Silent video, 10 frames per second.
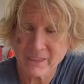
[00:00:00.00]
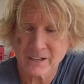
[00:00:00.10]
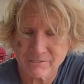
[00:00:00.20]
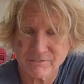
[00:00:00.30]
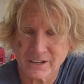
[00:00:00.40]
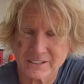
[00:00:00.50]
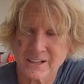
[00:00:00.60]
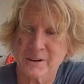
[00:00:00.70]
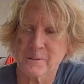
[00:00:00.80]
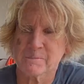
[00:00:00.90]
and find
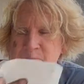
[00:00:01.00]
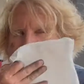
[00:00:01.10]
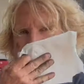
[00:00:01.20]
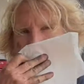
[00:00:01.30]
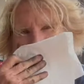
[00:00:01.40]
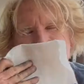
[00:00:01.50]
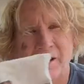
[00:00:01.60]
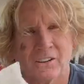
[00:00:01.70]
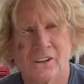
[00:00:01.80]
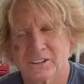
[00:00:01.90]
out how
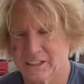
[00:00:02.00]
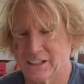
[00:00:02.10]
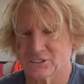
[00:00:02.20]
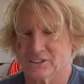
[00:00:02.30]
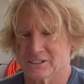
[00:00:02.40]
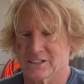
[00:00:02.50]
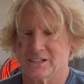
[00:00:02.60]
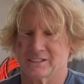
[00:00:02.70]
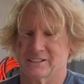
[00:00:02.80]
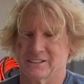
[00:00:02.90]
long it actually
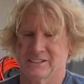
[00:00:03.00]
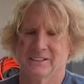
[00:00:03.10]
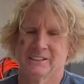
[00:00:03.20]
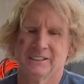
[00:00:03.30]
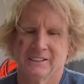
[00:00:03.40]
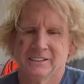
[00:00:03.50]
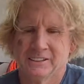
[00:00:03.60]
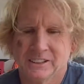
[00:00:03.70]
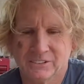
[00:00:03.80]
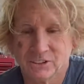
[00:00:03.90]
takes.
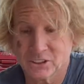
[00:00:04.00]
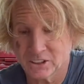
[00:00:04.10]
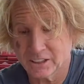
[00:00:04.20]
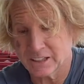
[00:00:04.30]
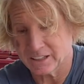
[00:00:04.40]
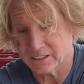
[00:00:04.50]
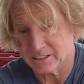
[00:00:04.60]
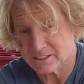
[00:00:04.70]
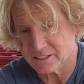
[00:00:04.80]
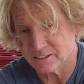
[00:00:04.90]
And if you're good at that kind
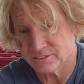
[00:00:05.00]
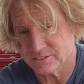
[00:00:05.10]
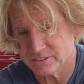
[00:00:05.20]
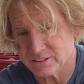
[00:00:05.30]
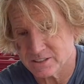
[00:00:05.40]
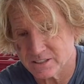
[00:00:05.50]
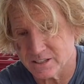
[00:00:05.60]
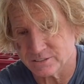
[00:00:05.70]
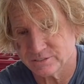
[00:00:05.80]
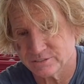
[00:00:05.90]
of stuff
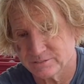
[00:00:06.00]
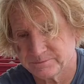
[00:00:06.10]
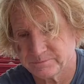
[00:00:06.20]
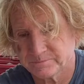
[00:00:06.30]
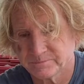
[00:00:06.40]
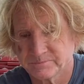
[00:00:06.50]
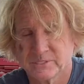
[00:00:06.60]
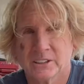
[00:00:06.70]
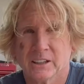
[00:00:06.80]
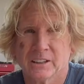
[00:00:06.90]
yourself,
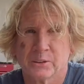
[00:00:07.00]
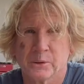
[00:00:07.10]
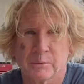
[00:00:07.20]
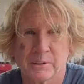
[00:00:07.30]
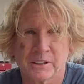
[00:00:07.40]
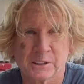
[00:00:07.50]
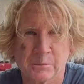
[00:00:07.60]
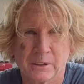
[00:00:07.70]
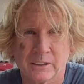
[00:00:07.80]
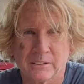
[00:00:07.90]
you kind of know what I'm talking
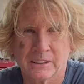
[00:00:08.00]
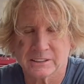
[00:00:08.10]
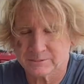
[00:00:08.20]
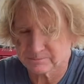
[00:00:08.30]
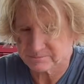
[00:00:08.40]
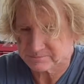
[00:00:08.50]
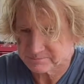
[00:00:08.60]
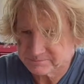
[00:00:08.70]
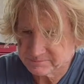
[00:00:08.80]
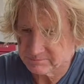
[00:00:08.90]
about already.
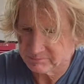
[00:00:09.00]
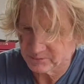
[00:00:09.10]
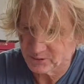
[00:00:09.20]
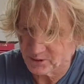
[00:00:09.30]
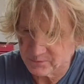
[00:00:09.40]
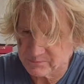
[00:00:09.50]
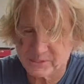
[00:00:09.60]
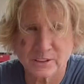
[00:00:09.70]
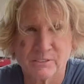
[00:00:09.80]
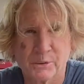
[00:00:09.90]
So
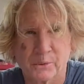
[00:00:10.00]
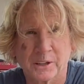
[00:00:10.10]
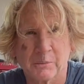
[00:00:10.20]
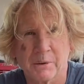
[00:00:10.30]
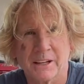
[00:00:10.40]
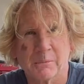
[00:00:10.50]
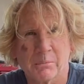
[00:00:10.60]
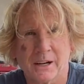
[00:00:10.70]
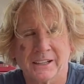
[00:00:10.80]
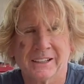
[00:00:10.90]
give the working man a
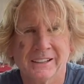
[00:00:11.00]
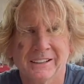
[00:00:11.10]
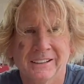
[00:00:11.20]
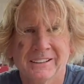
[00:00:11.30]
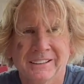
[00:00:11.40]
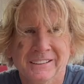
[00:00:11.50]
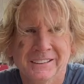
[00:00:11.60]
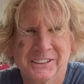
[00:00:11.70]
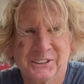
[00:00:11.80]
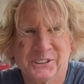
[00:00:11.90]
break.
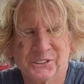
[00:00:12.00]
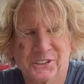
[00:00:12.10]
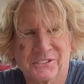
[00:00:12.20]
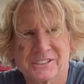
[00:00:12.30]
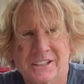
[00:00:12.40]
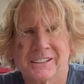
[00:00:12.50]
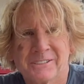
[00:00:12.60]
He deserves it.